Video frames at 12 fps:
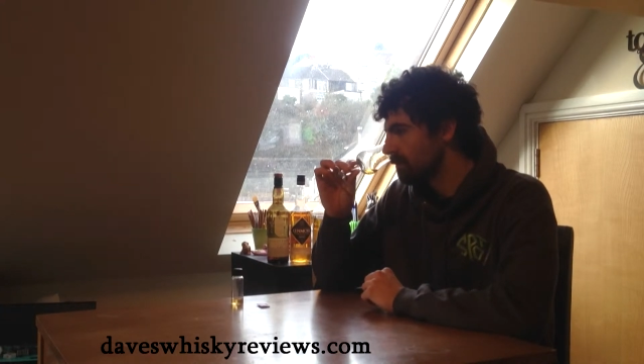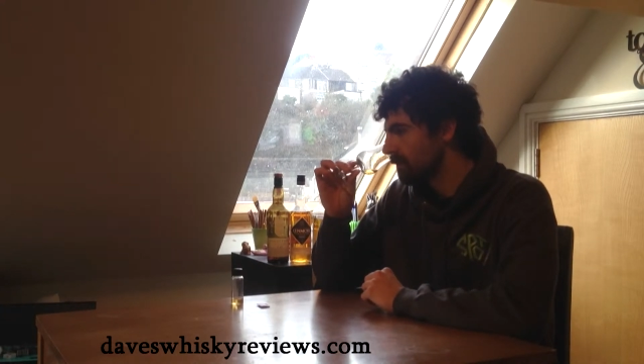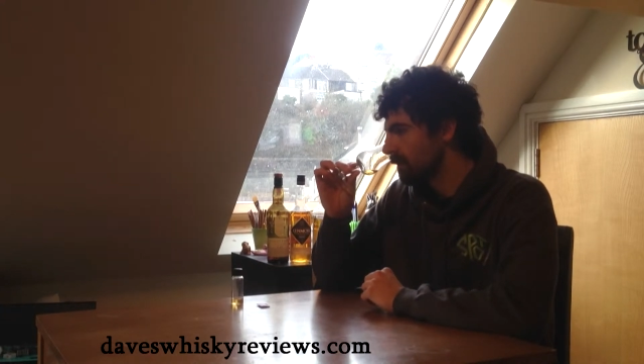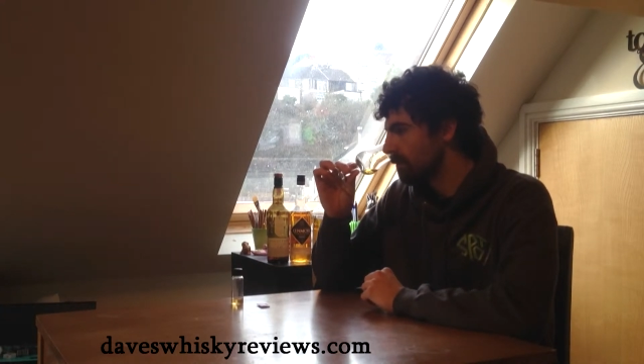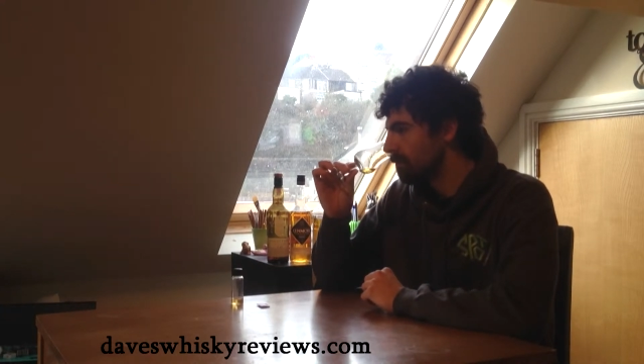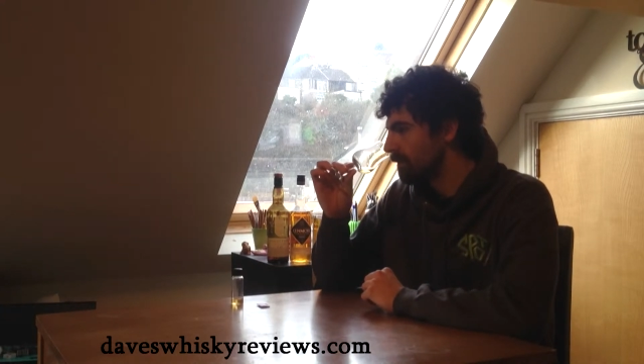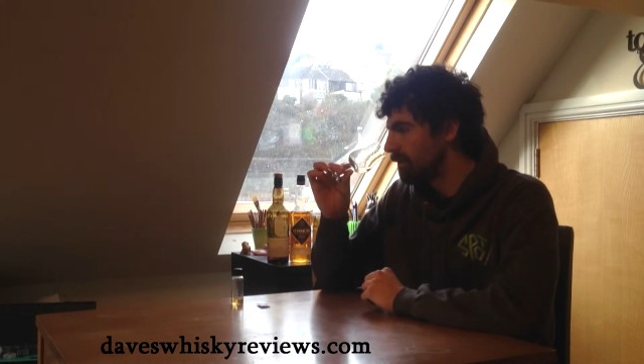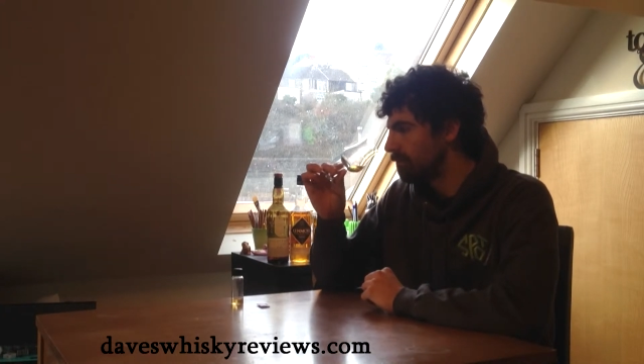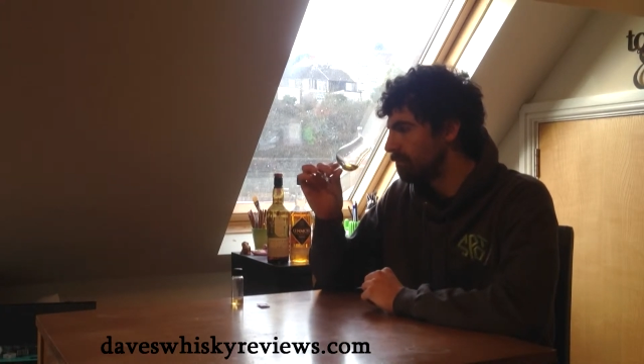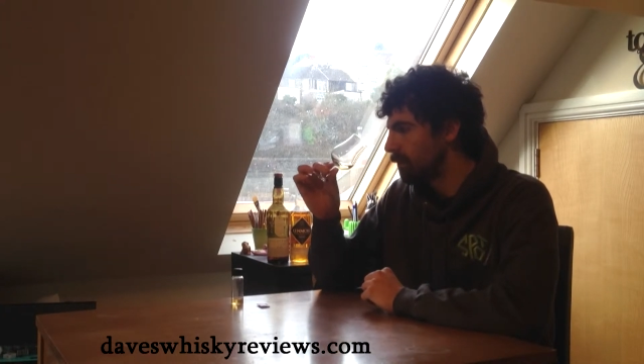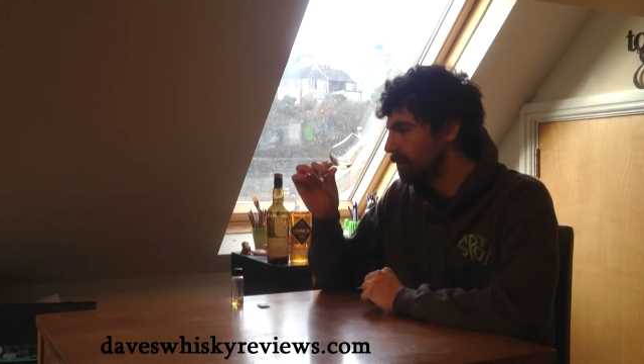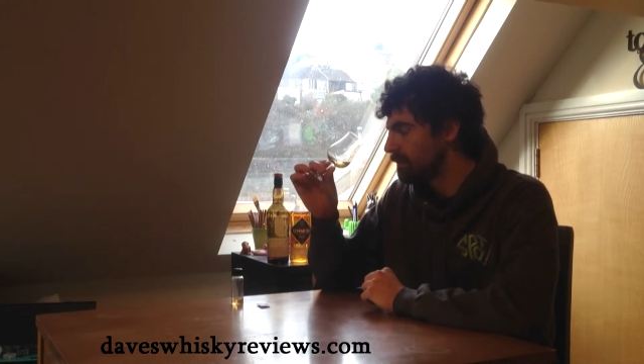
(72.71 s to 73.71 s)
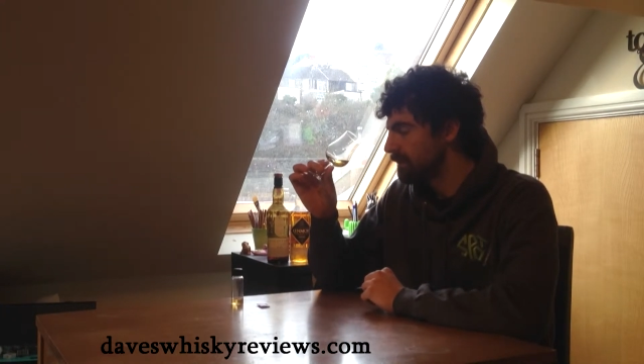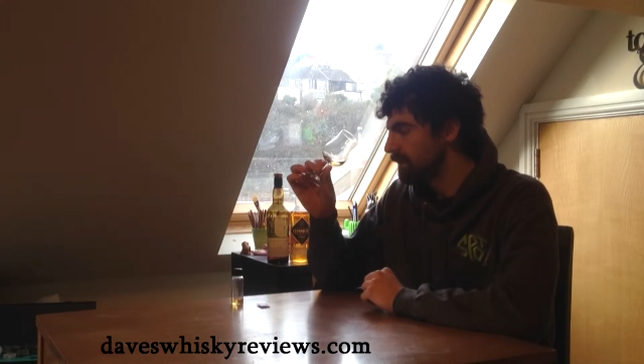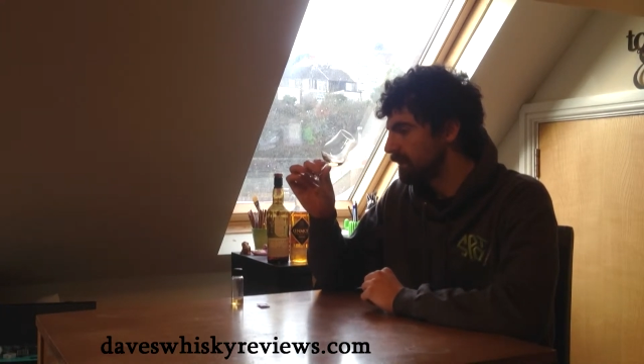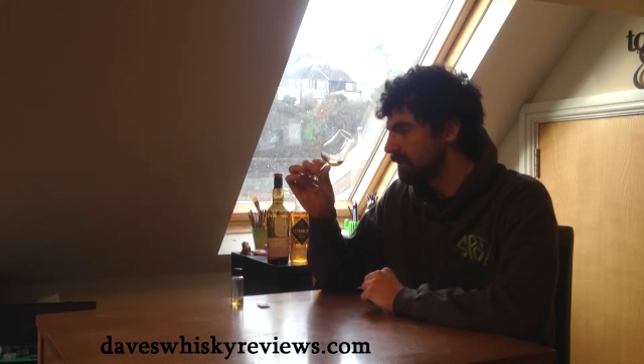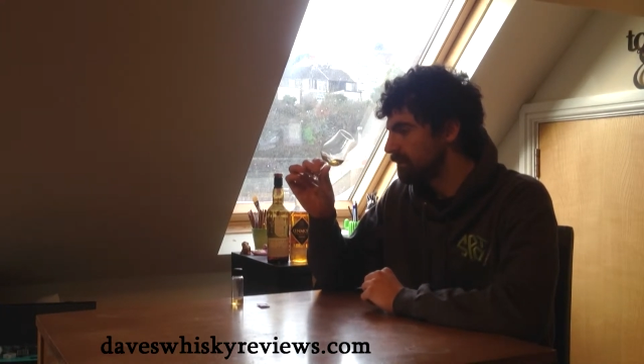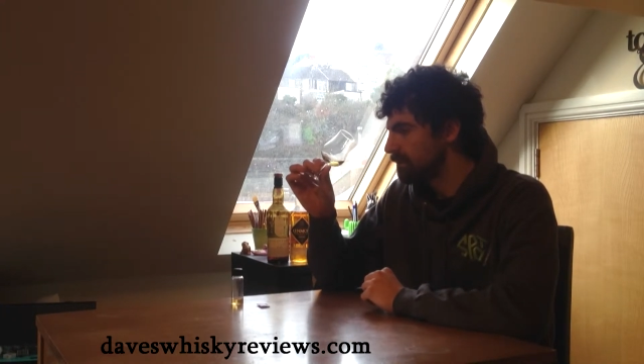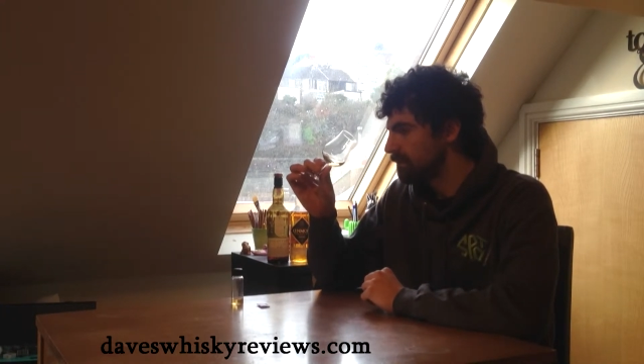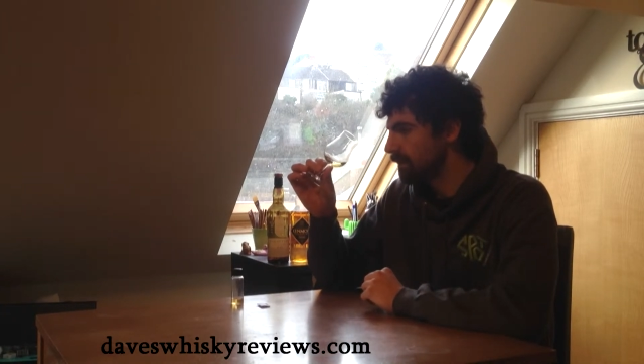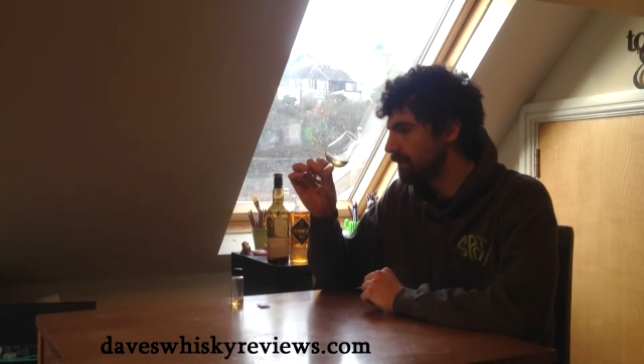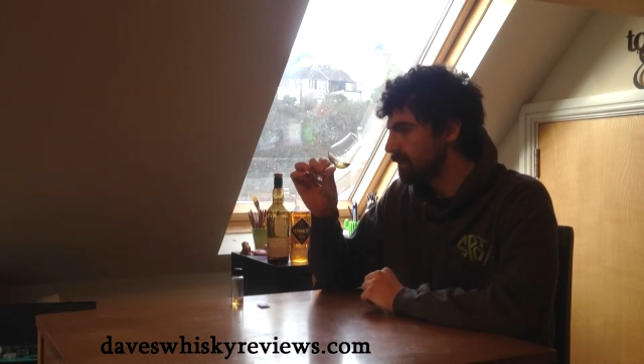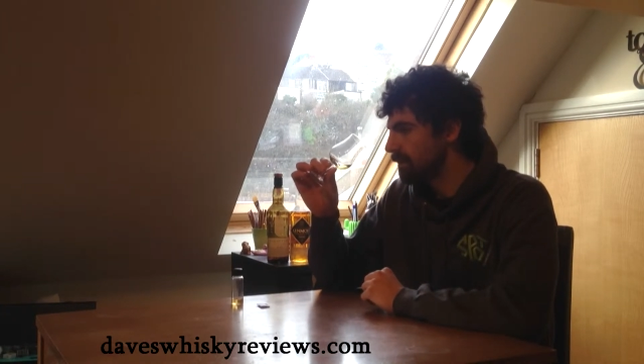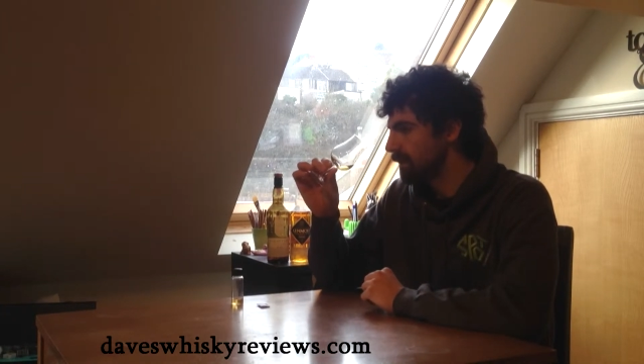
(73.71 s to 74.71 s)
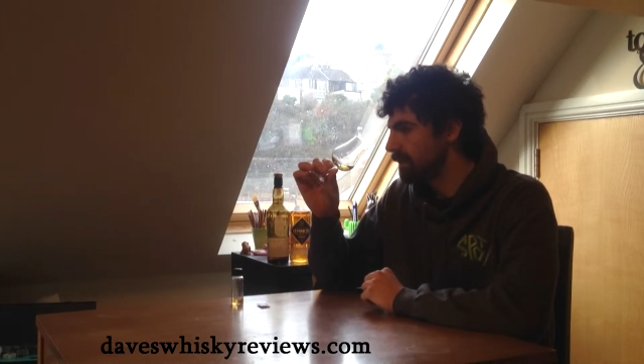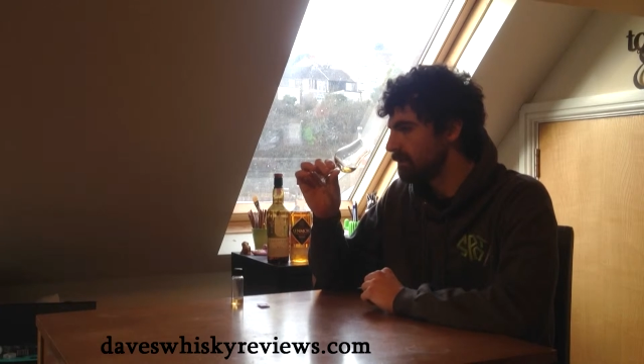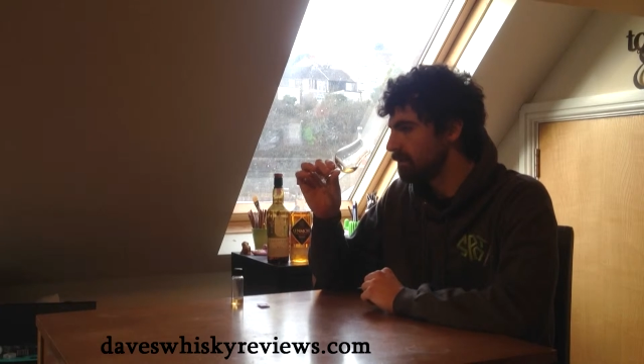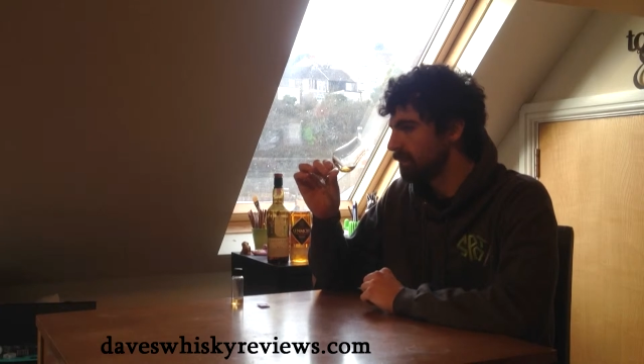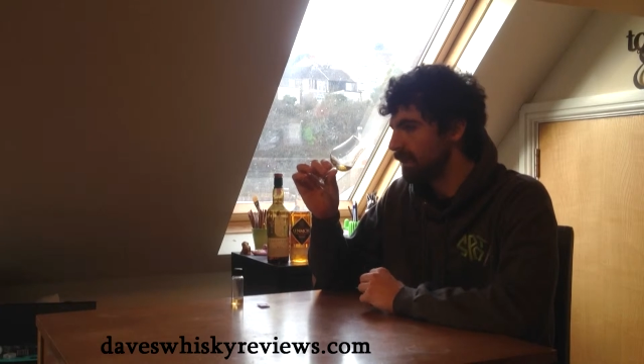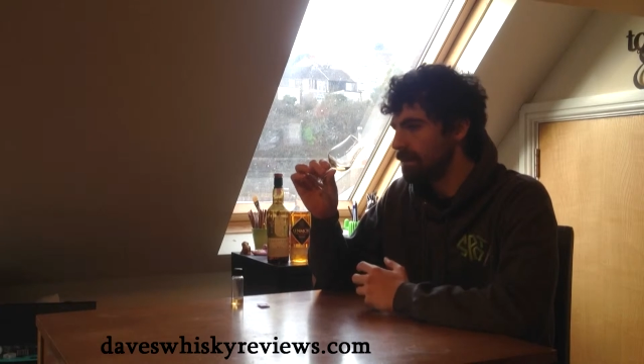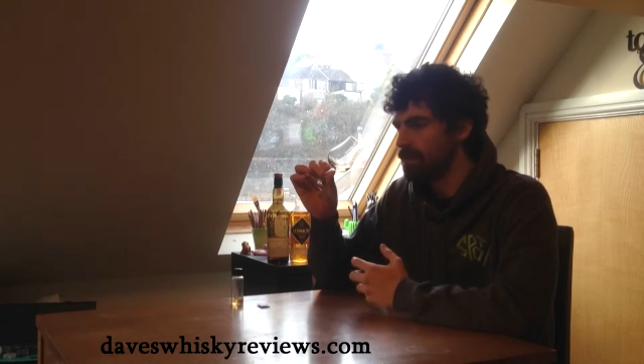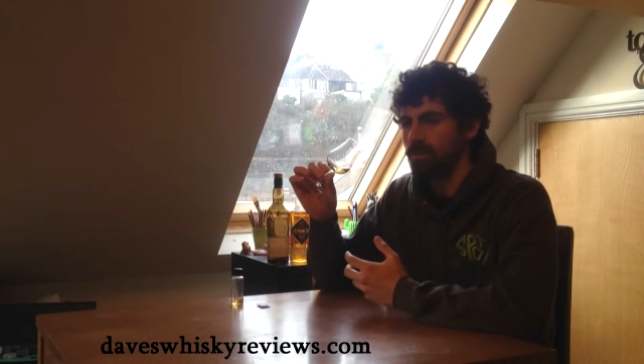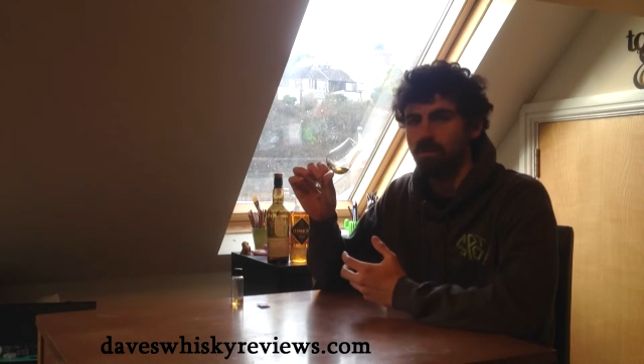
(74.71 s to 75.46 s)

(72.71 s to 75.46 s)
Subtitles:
A bit of maltiness and some lemon,